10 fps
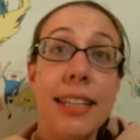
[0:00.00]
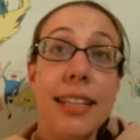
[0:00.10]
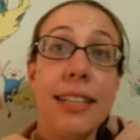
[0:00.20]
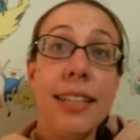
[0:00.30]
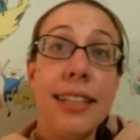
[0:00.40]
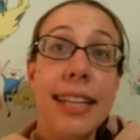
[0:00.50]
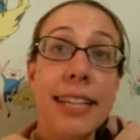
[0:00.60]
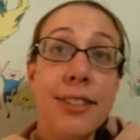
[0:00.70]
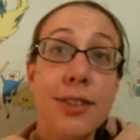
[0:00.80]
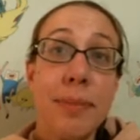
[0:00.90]

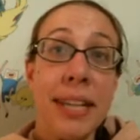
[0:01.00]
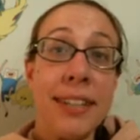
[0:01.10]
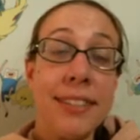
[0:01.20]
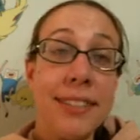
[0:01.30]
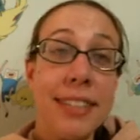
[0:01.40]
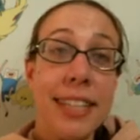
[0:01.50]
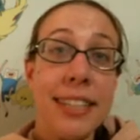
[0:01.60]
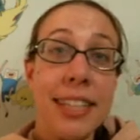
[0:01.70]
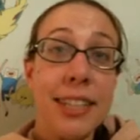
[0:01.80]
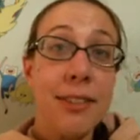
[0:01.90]
layers panel and
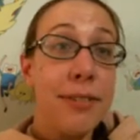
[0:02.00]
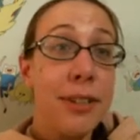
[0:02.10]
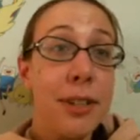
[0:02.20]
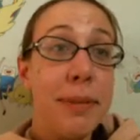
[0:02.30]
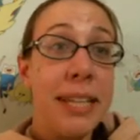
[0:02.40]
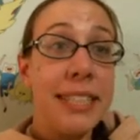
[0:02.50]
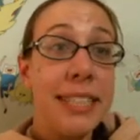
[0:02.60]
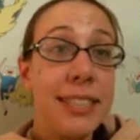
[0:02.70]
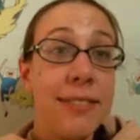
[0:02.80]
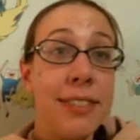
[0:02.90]
like the very
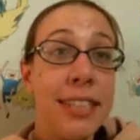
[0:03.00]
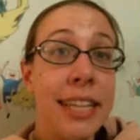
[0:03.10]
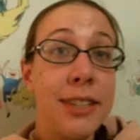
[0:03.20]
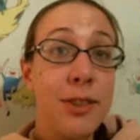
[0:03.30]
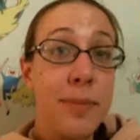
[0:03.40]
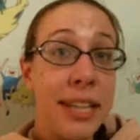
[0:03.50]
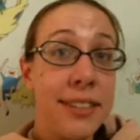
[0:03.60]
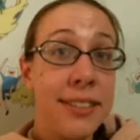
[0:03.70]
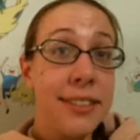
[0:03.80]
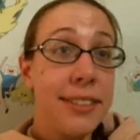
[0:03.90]
basics of the layers
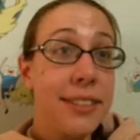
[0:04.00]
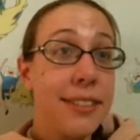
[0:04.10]
panel.